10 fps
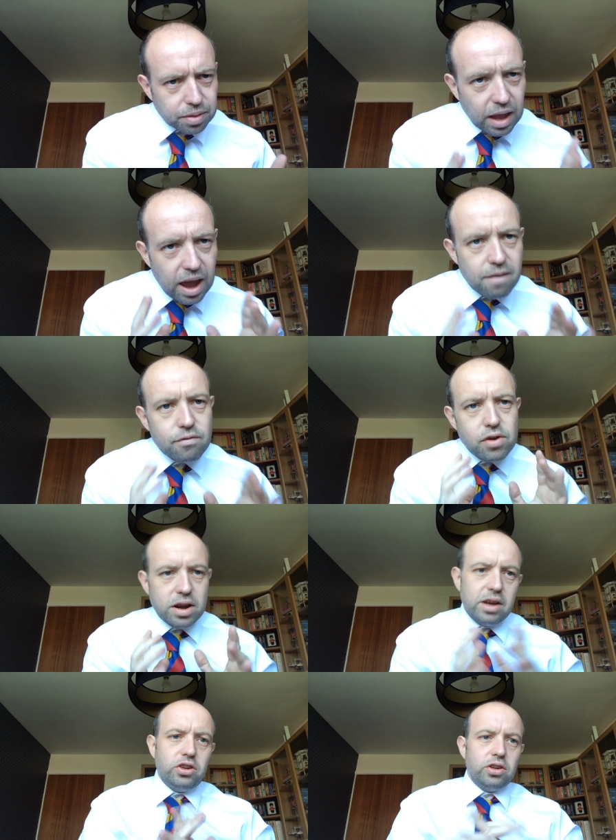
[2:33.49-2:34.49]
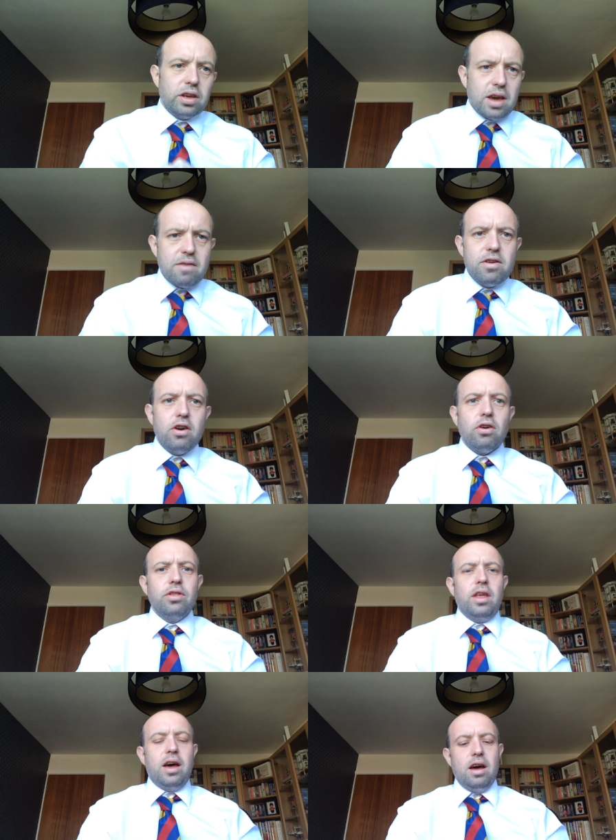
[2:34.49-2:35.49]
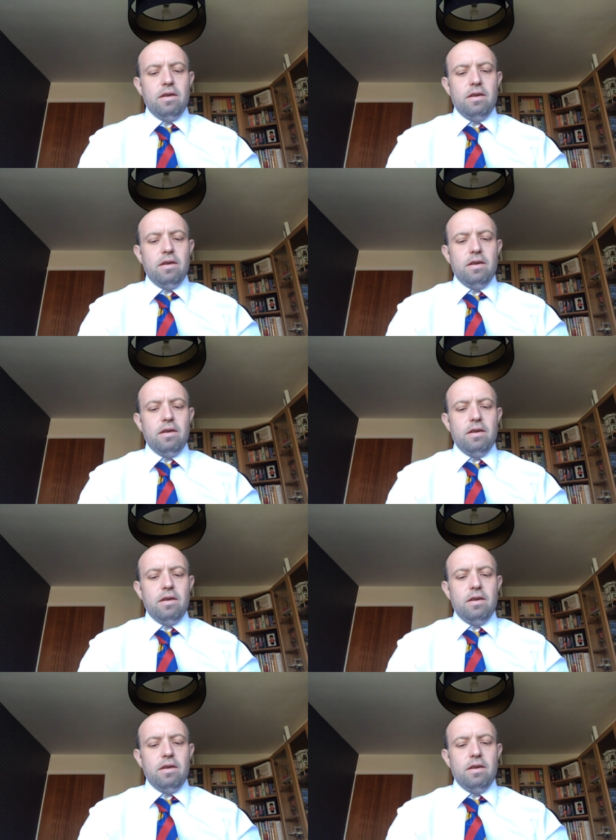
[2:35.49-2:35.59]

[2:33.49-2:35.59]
that every nation carry on their